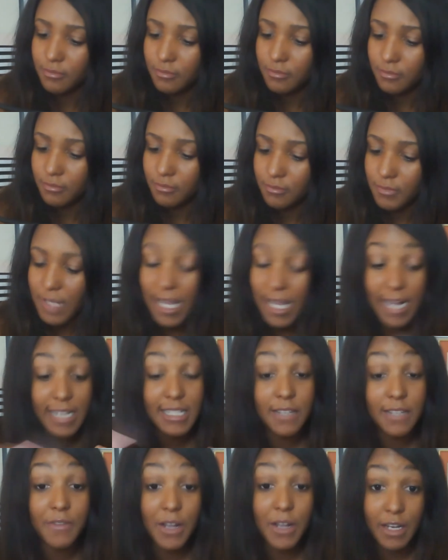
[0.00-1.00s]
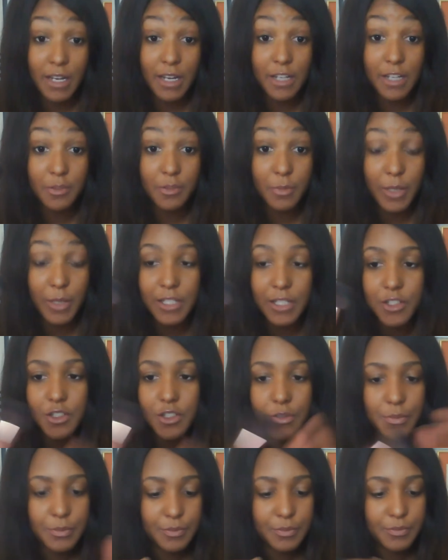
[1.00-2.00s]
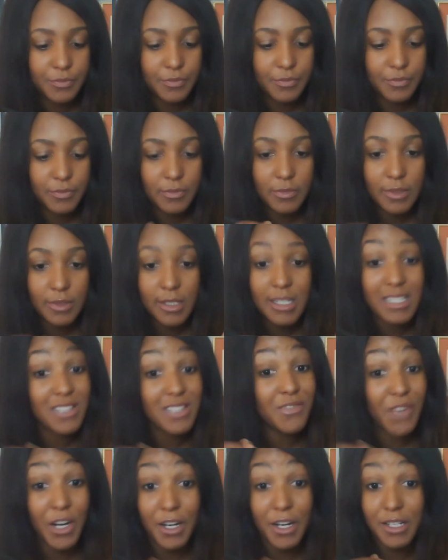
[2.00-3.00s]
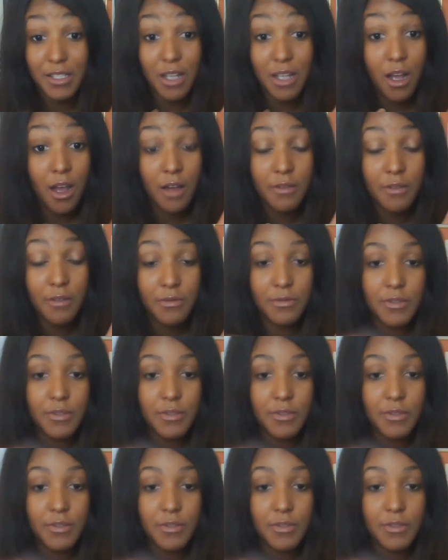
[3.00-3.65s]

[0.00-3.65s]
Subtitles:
And it's a foundation brush. It's very soft.